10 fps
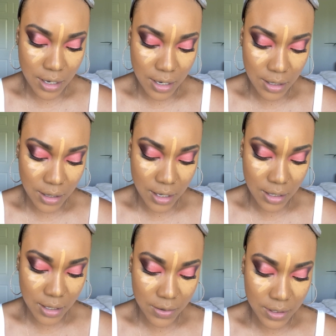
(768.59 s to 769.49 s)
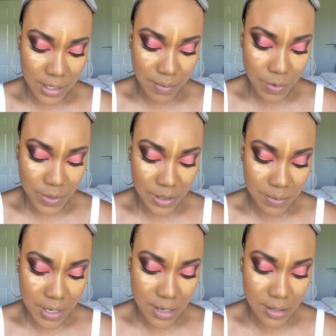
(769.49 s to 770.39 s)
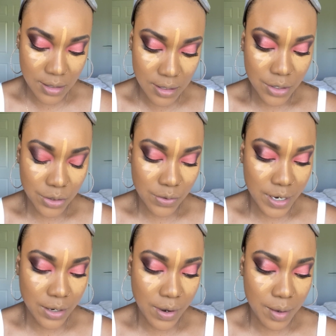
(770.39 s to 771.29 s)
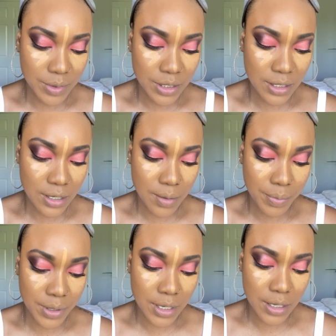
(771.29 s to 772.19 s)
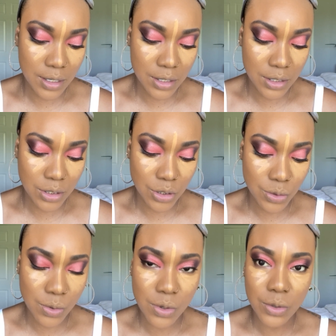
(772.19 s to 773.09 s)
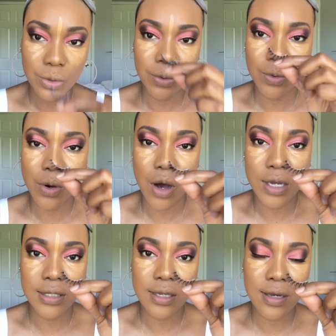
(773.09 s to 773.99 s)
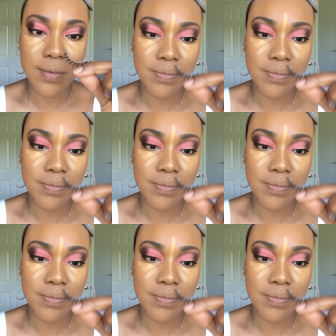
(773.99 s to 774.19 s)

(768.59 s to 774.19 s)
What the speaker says: I think they're the Demi Wispies. So right now I'm just putting the dual glue onto them.